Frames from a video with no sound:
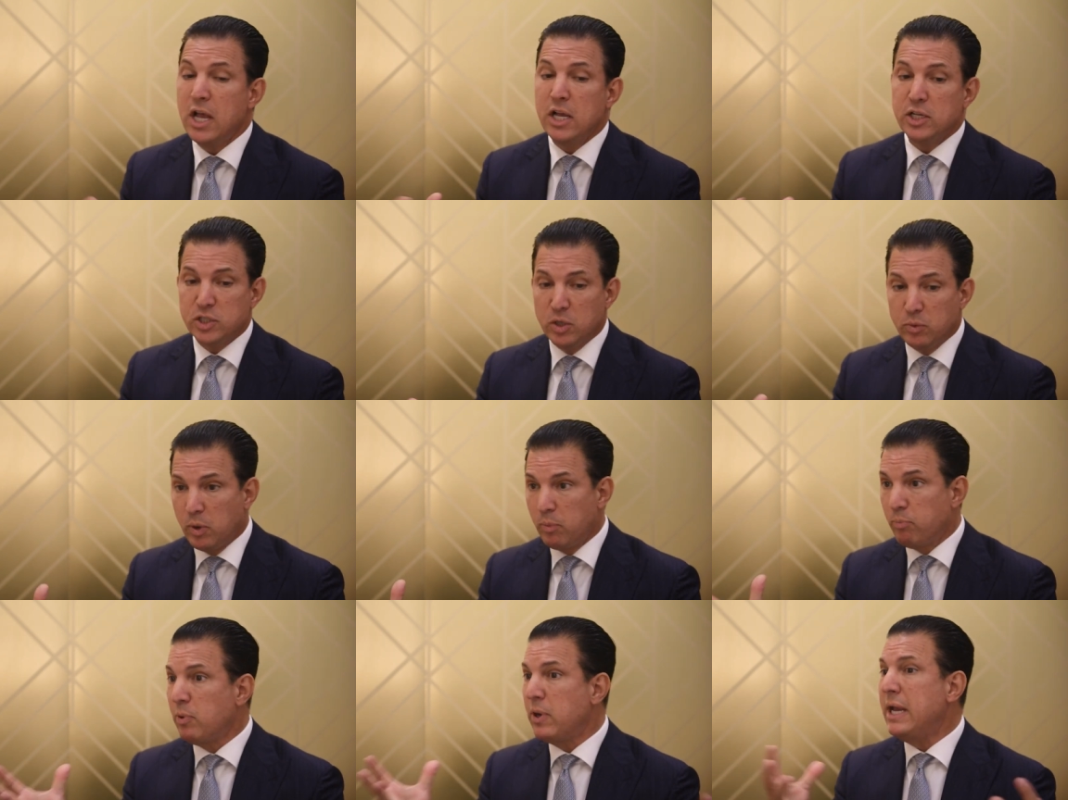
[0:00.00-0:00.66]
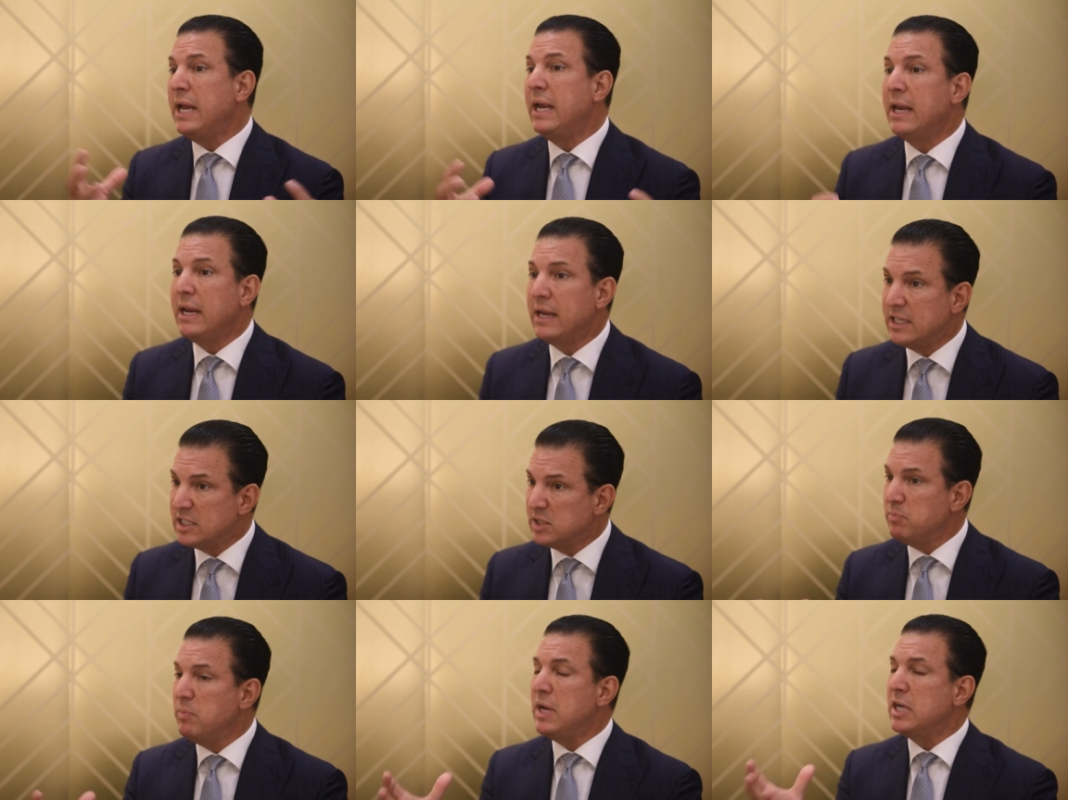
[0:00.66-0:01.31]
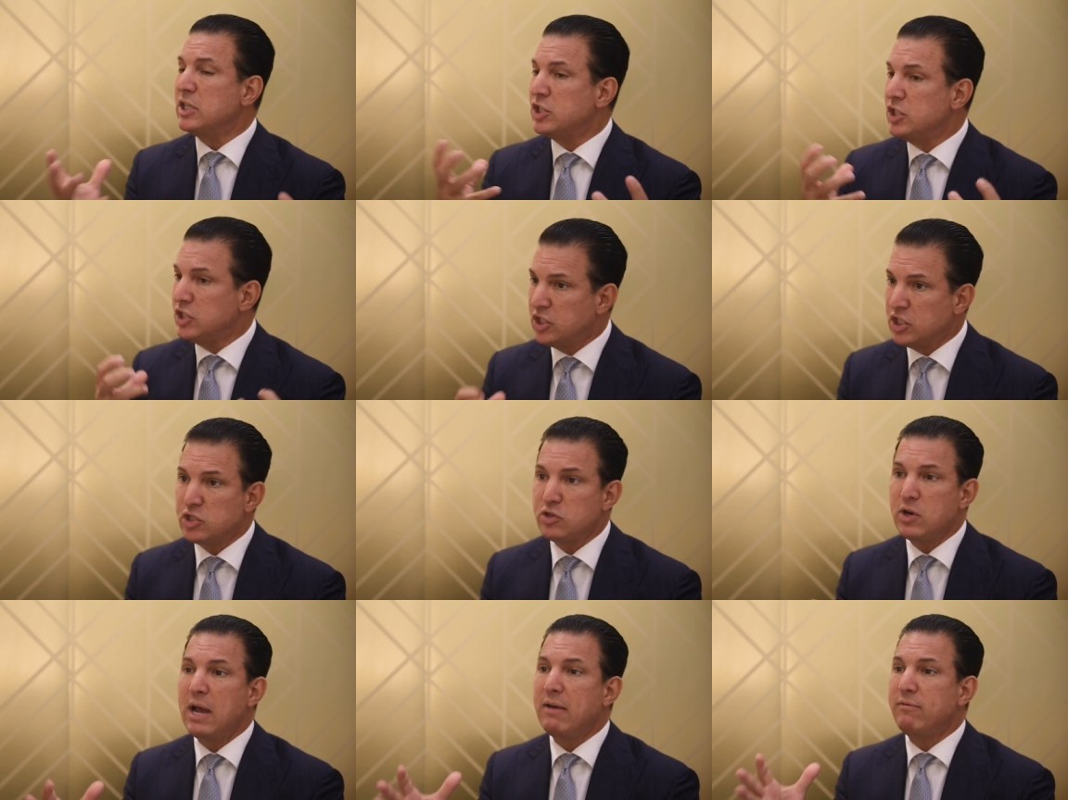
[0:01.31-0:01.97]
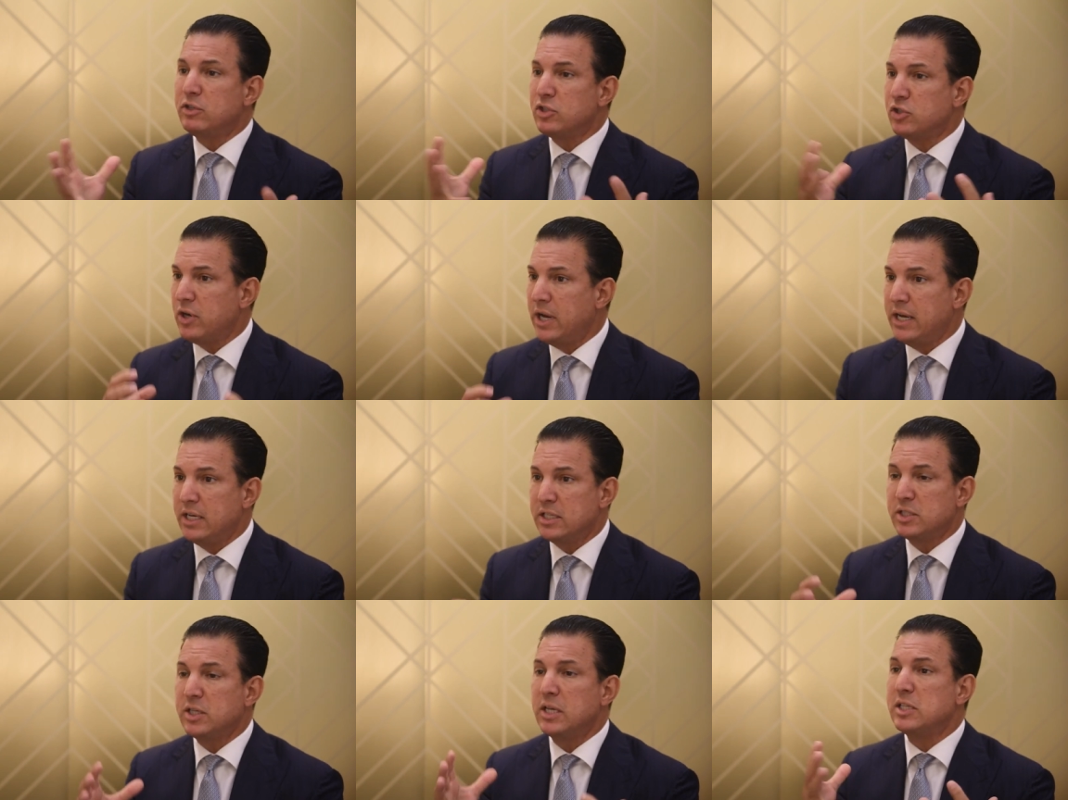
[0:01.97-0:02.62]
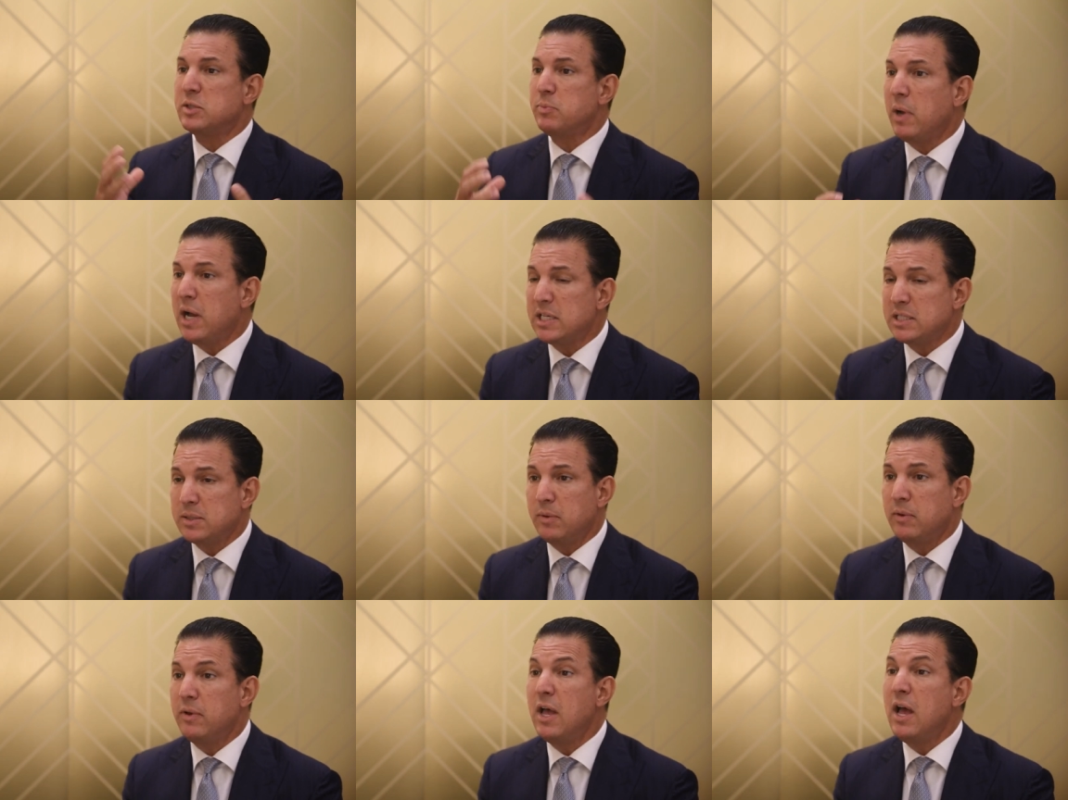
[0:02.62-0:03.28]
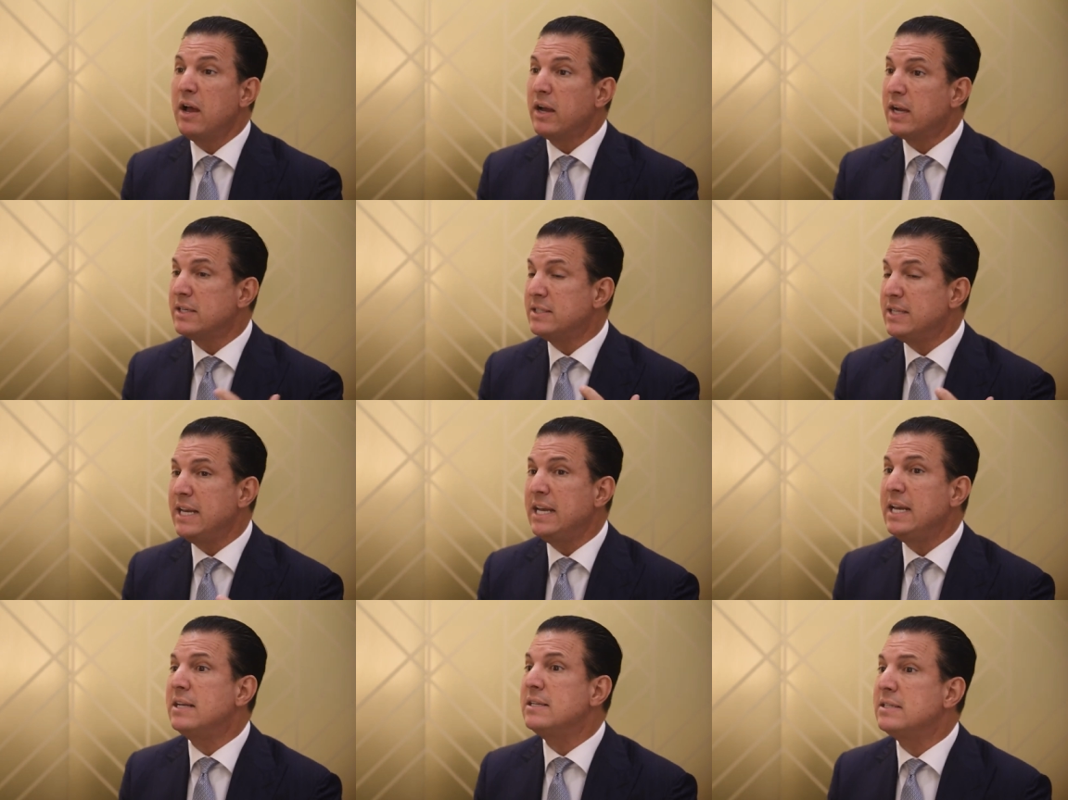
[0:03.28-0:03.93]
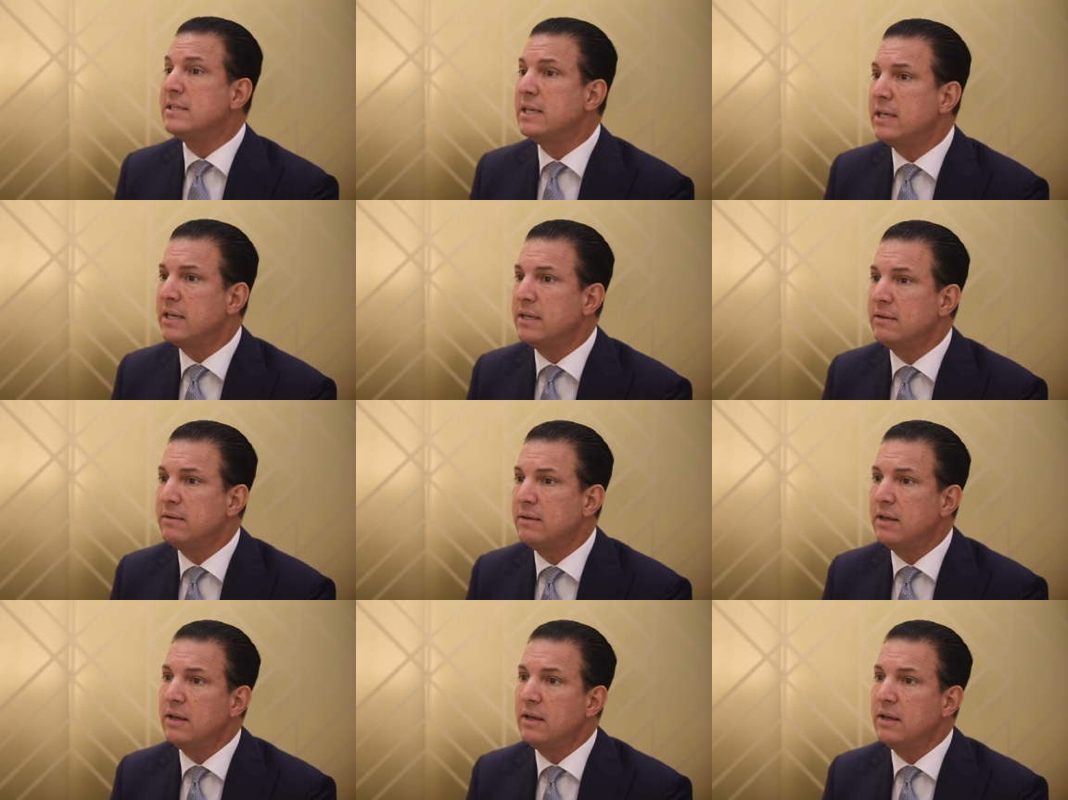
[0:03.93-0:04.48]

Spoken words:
So we're bringing in as much as the travel trade as possible, because they need to see it.